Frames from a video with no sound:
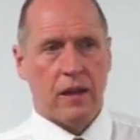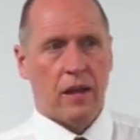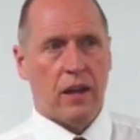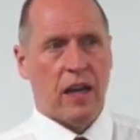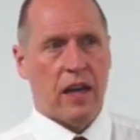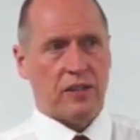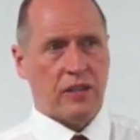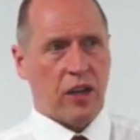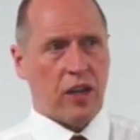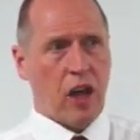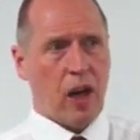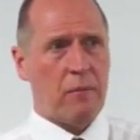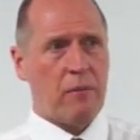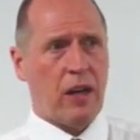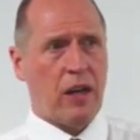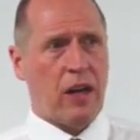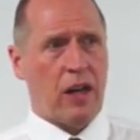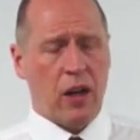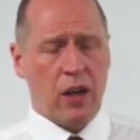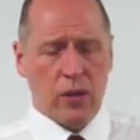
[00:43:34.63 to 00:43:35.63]
As I come
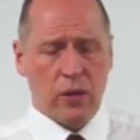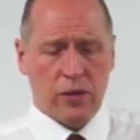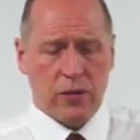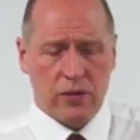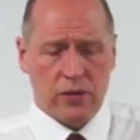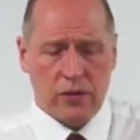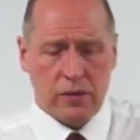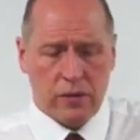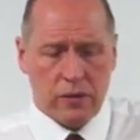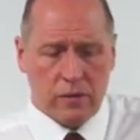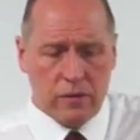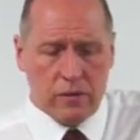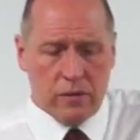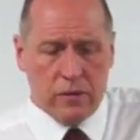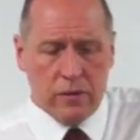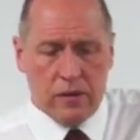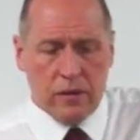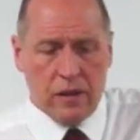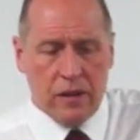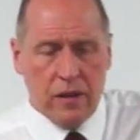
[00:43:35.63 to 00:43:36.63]
to close,
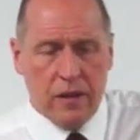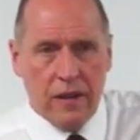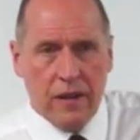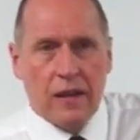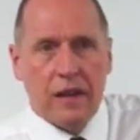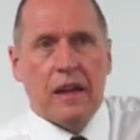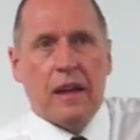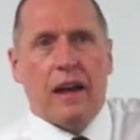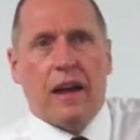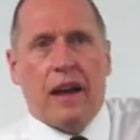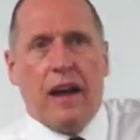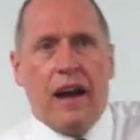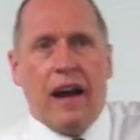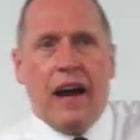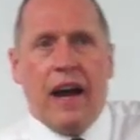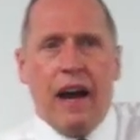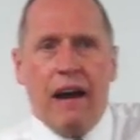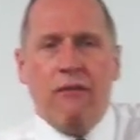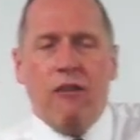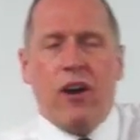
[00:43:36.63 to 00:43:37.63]

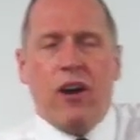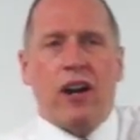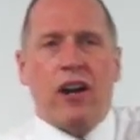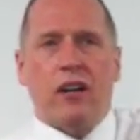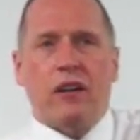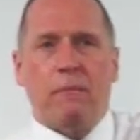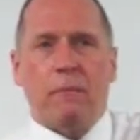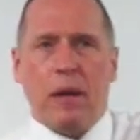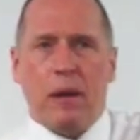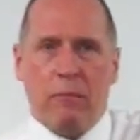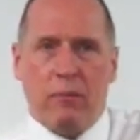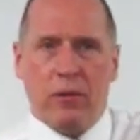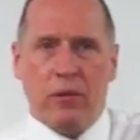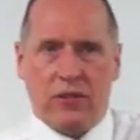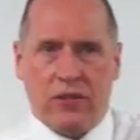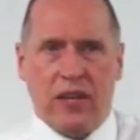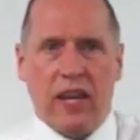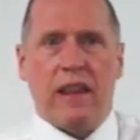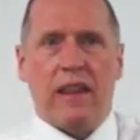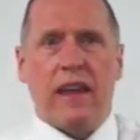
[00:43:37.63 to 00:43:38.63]
I've heard people
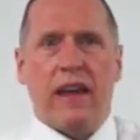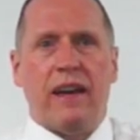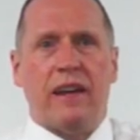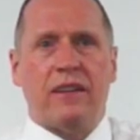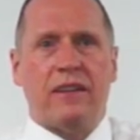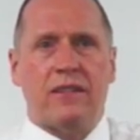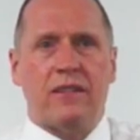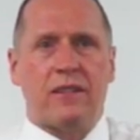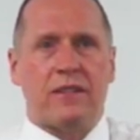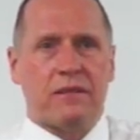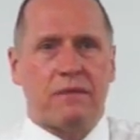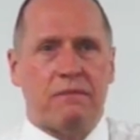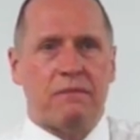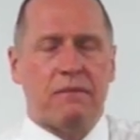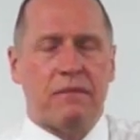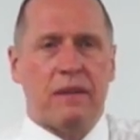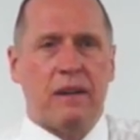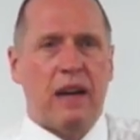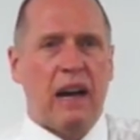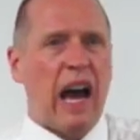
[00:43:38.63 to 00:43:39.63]
say this.
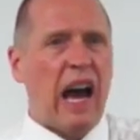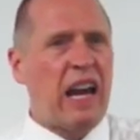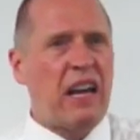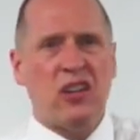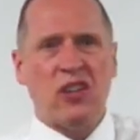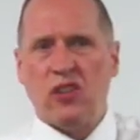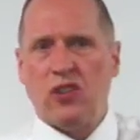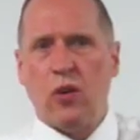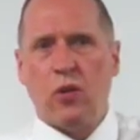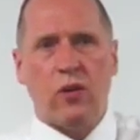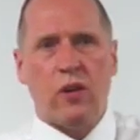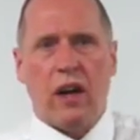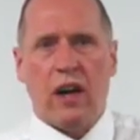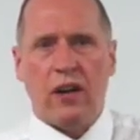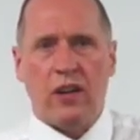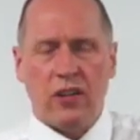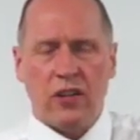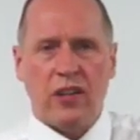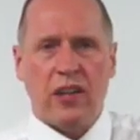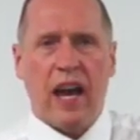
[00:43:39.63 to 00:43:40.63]
I just don't
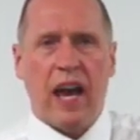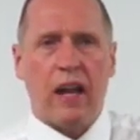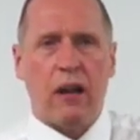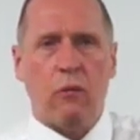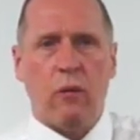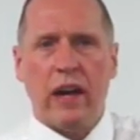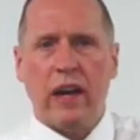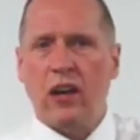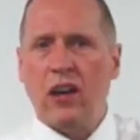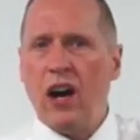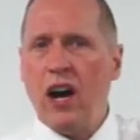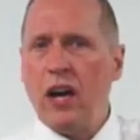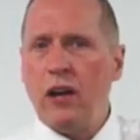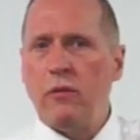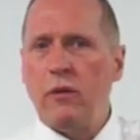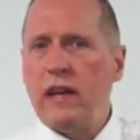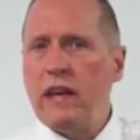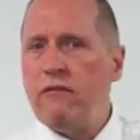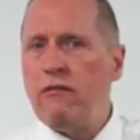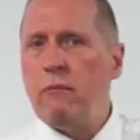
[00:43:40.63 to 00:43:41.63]
understand why God
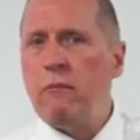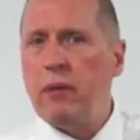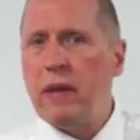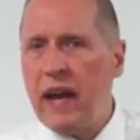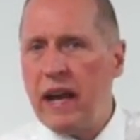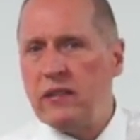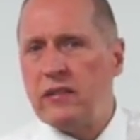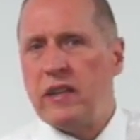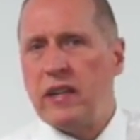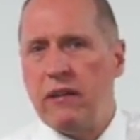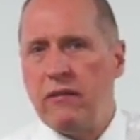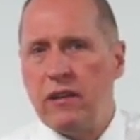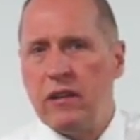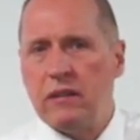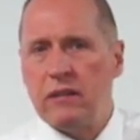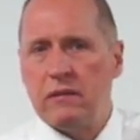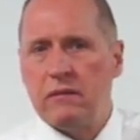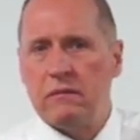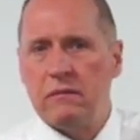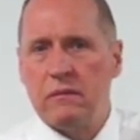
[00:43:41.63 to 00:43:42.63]
would even bless
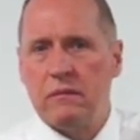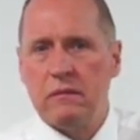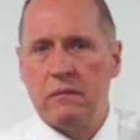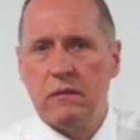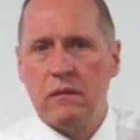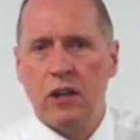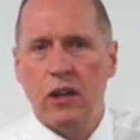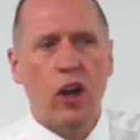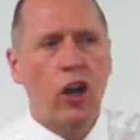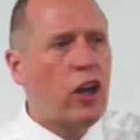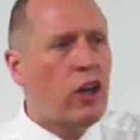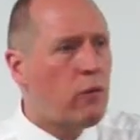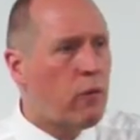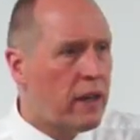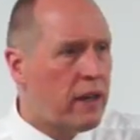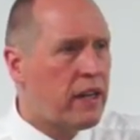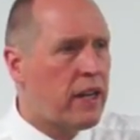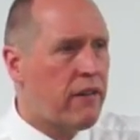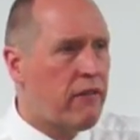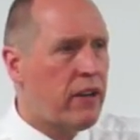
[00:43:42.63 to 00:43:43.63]
David. Look at
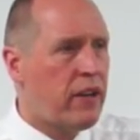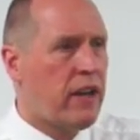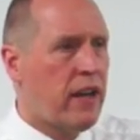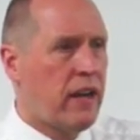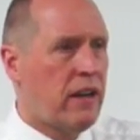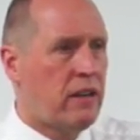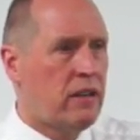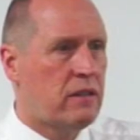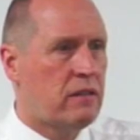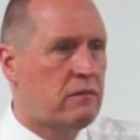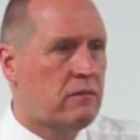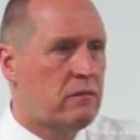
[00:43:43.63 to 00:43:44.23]
what David did.